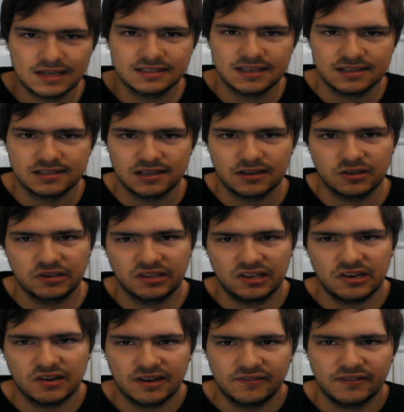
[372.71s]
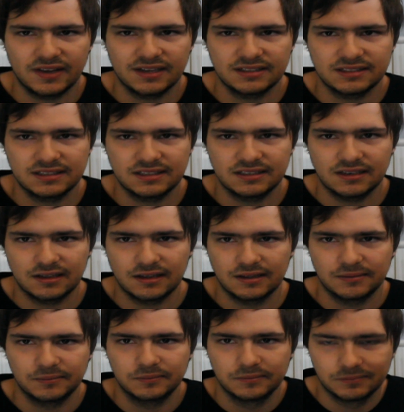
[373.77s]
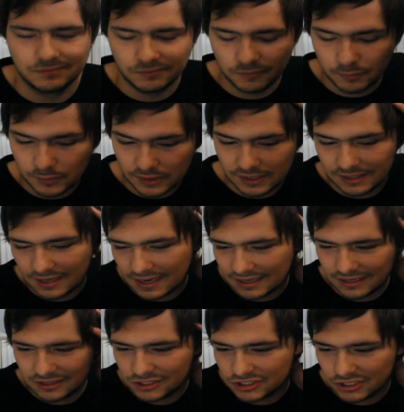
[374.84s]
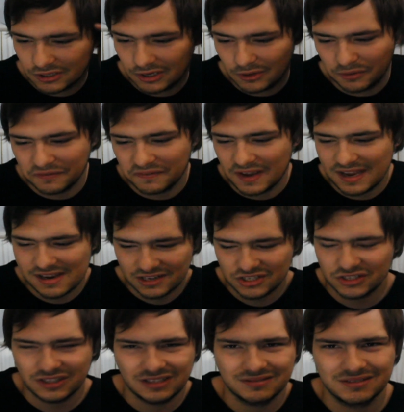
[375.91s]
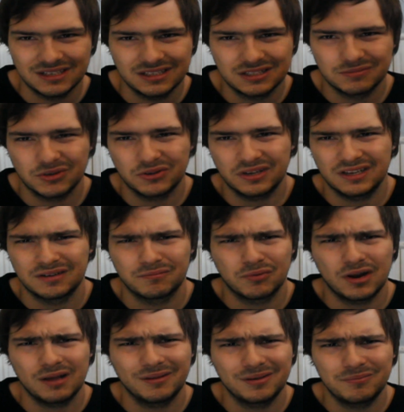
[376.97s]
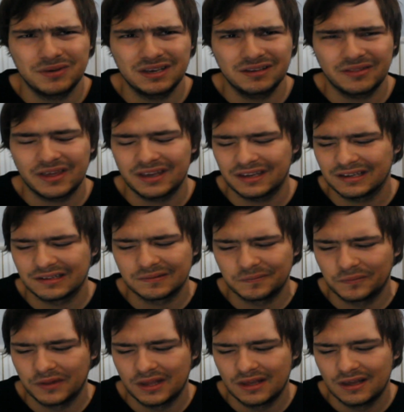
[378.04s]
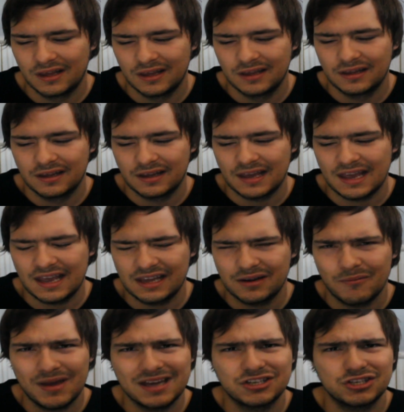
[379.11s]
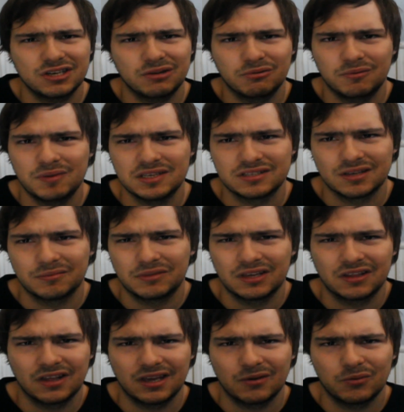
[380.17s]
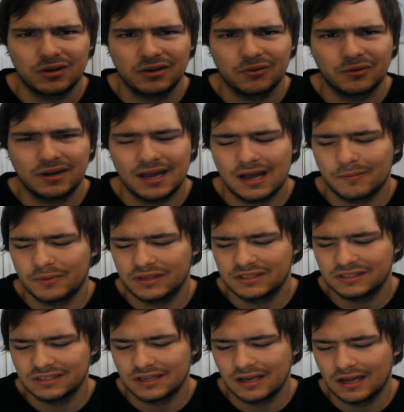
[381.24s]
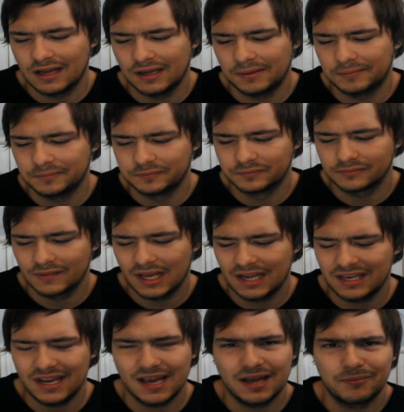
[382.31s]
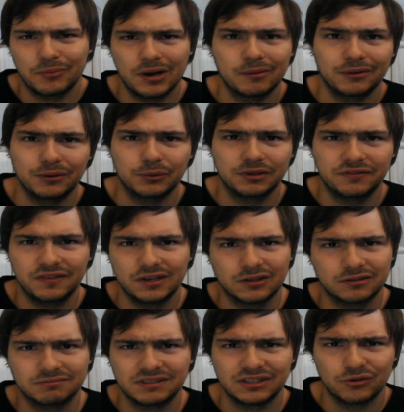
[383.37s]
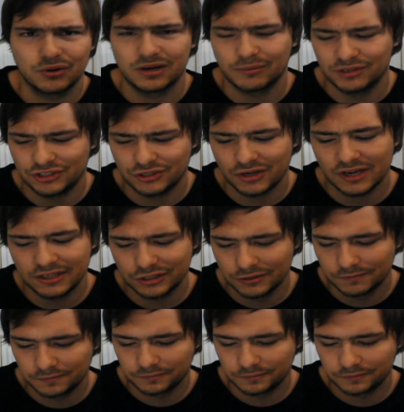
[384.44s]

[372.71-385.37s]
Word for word: As I said earlier, I faked it. But I can assure you, if I actually did smoke it, it'd probably be like. I'd imagine it would be something like what happened. And yeah, it probably would feel incredibly strange.